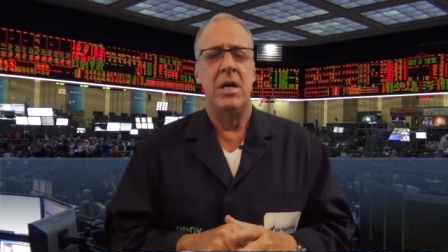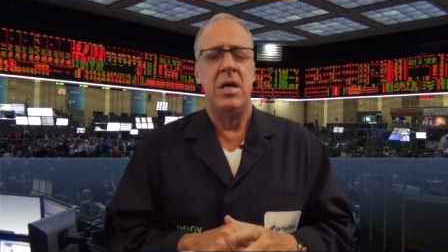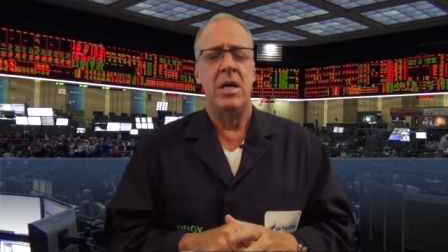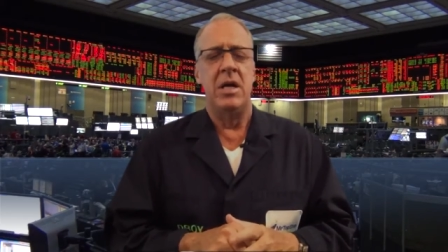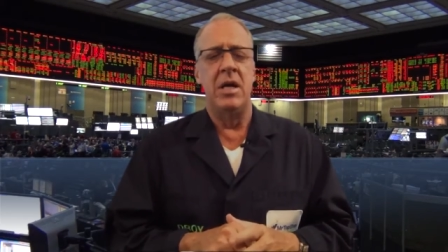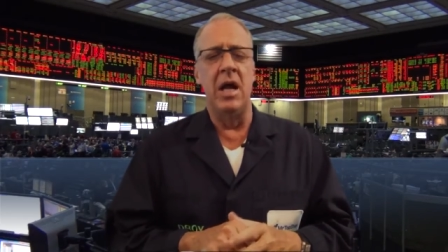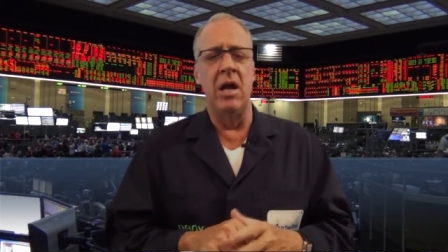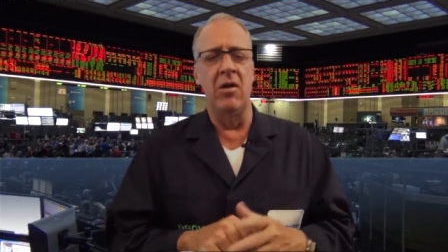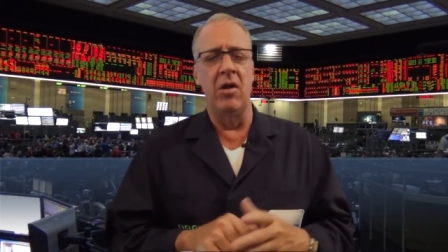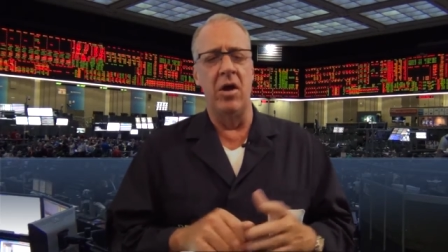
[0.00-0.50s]

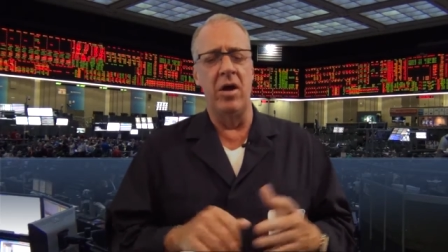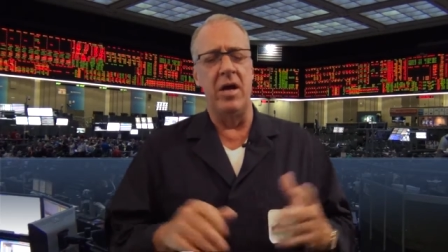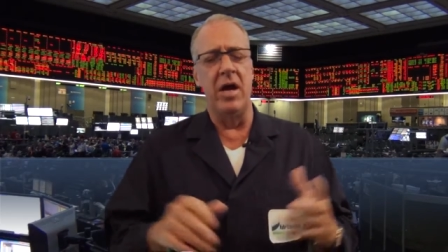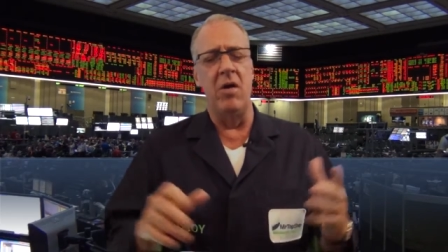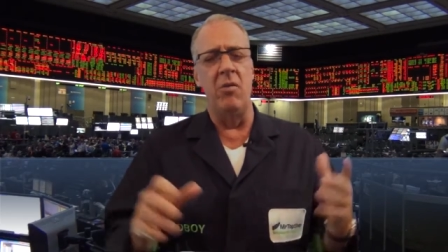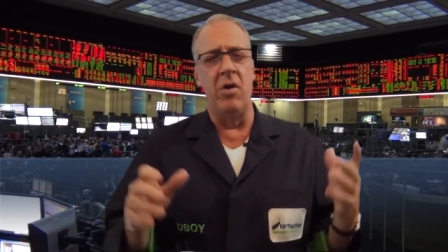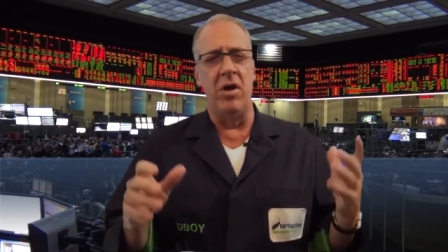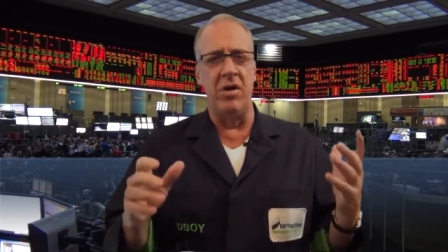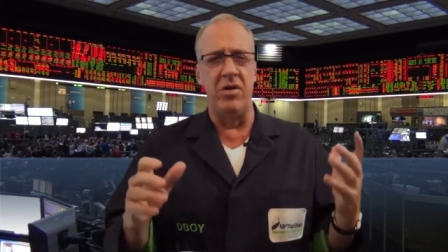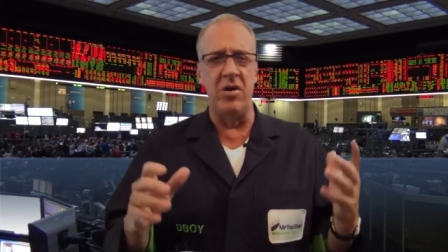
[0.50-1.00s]
Now look, I
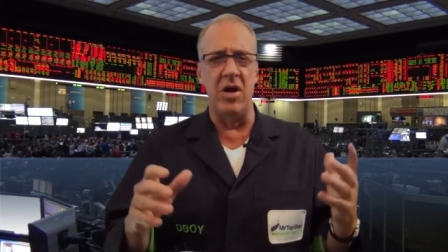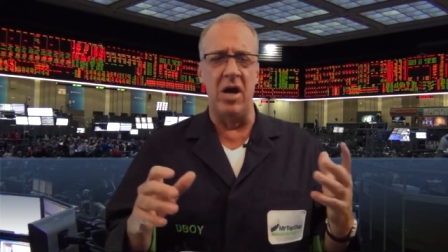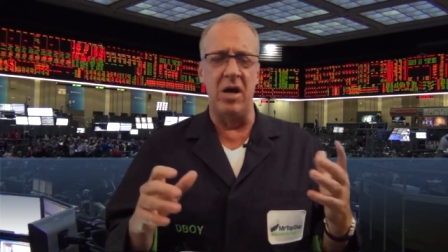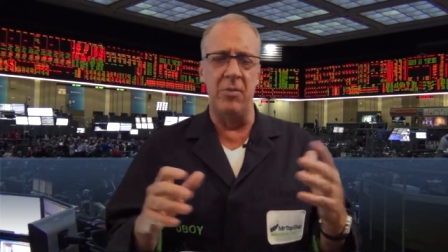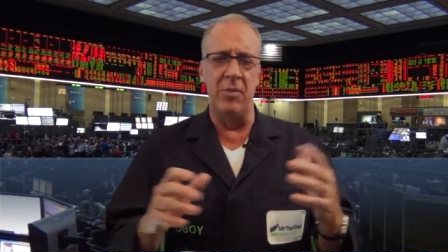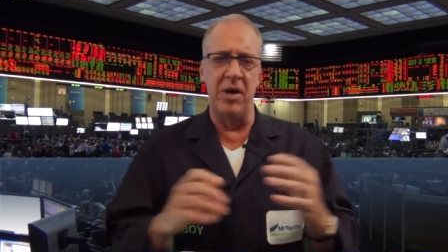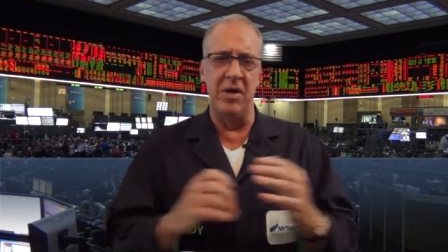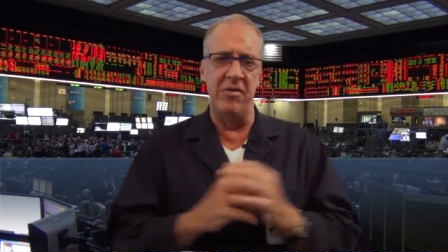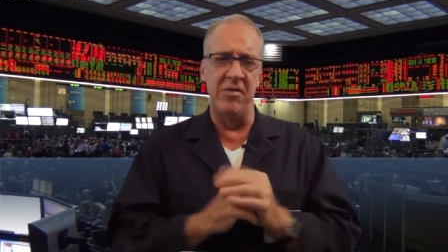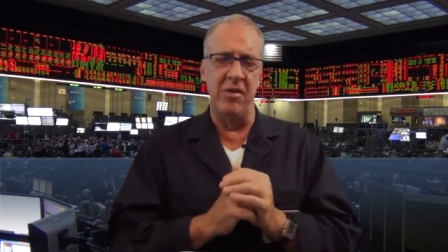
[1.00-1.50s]
want to talk
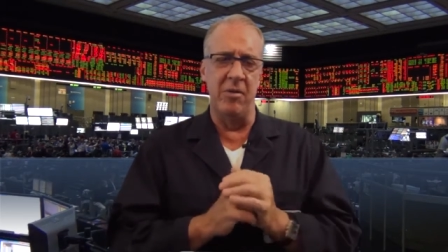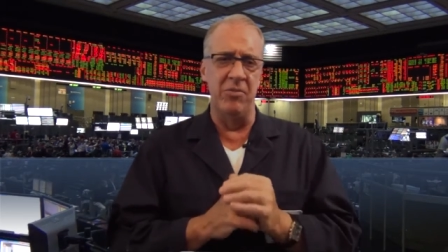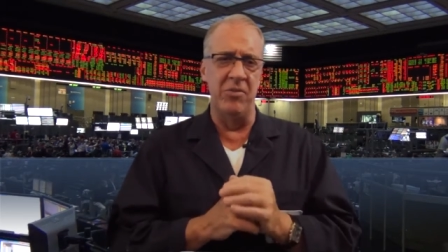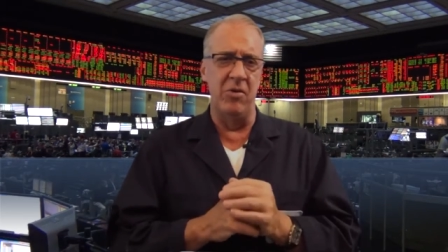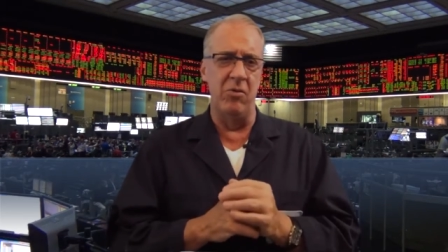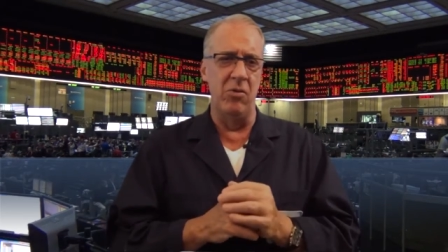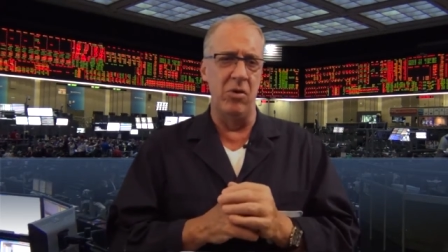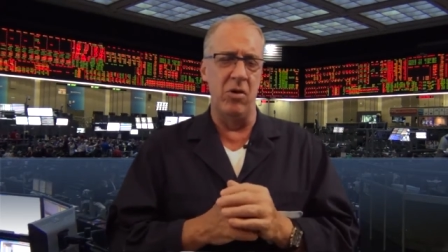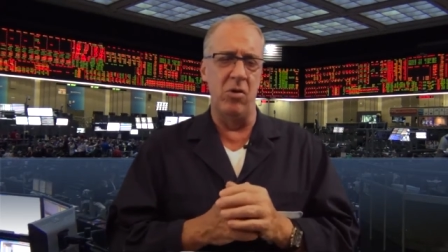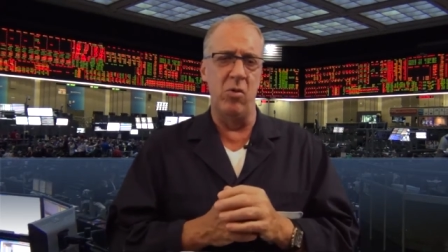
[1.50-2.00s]
about
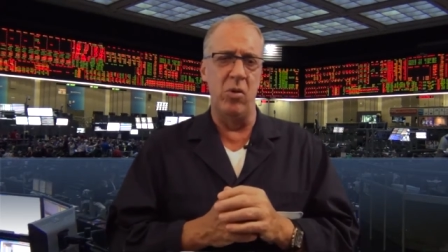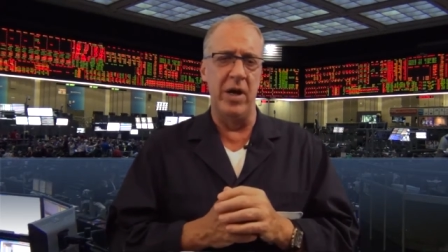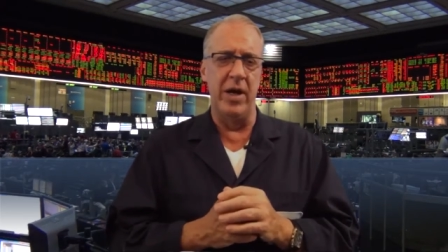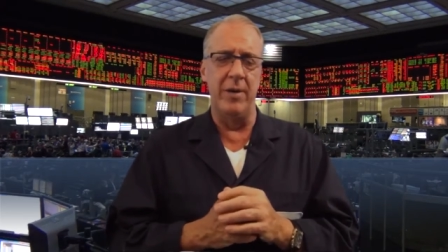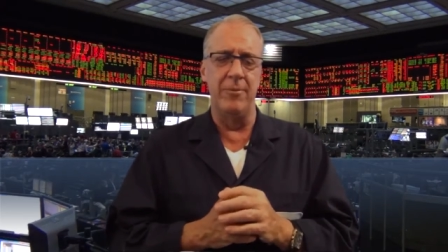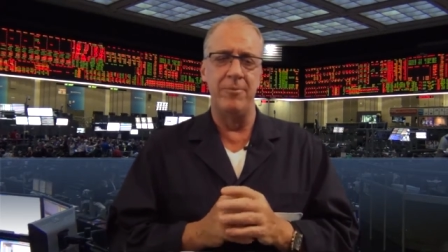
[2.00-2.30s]
something real quick.